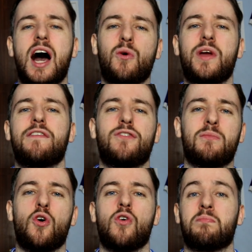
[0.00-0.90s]
away
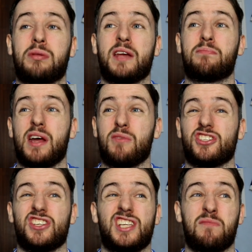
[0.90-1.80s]
from home, playing pretty
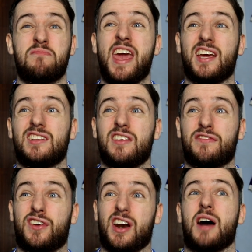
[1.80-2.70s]
much the same
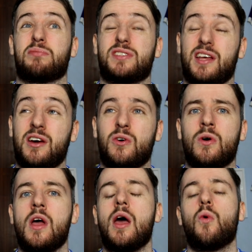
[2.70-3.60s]
negative crap style
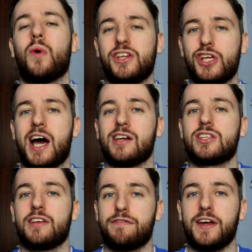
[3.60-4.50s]
when you
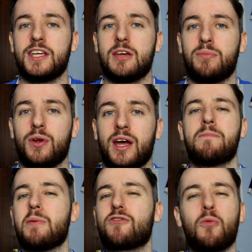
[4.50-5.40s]
actually think about it.
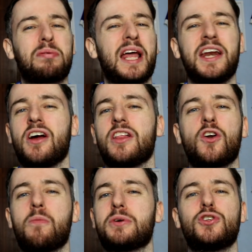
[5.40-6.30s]
But we've got plenty of other
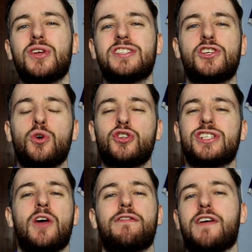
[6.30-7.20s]
opportunities to show just
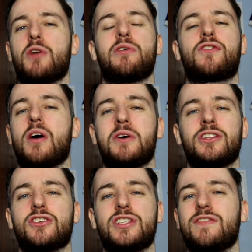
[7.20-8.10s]
how far we've come
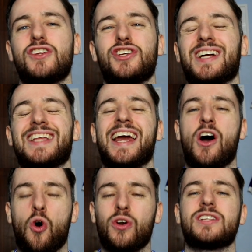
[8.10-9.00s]
under Steven Gerrard, and I
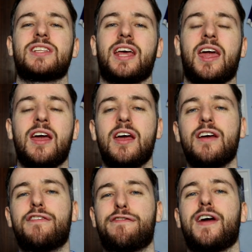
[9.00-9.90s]
honestly
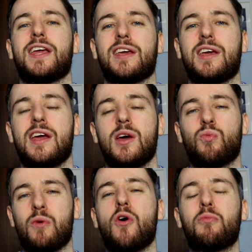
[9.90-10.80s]
think
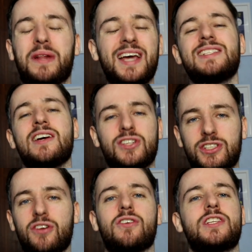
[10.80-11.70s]
we will. But let's actually
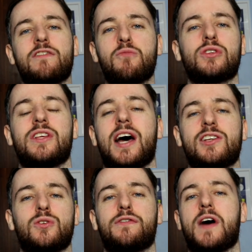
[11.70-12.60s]
turn ourselves more to the
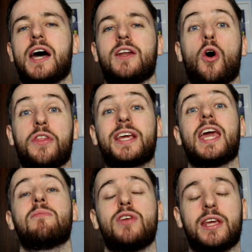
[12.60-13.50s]
actual fan or the
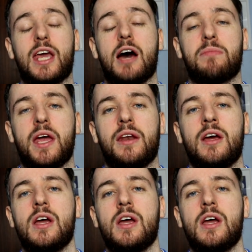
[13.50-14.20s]
game recap then,